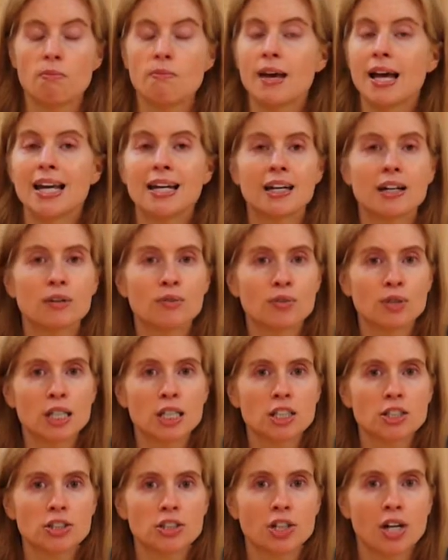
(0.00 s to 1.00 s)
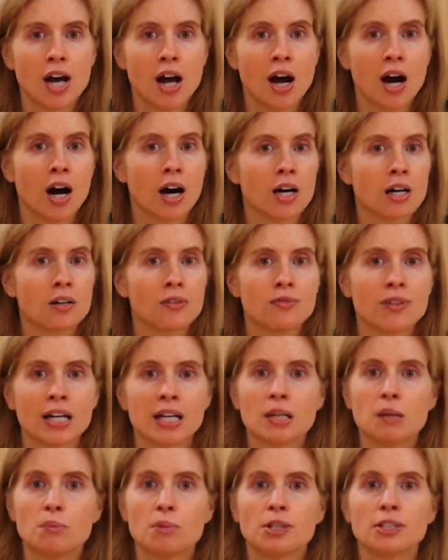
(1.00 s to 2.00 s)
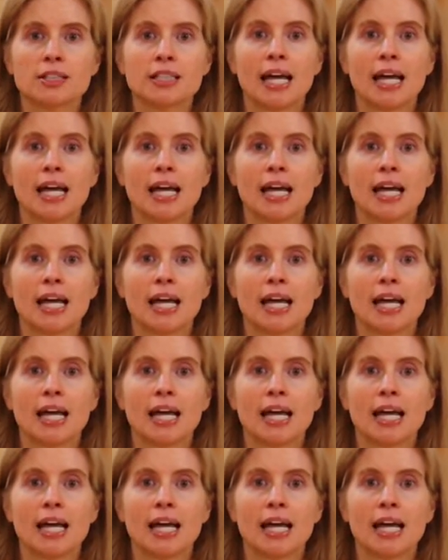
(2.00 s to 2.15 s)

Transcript: many of which are available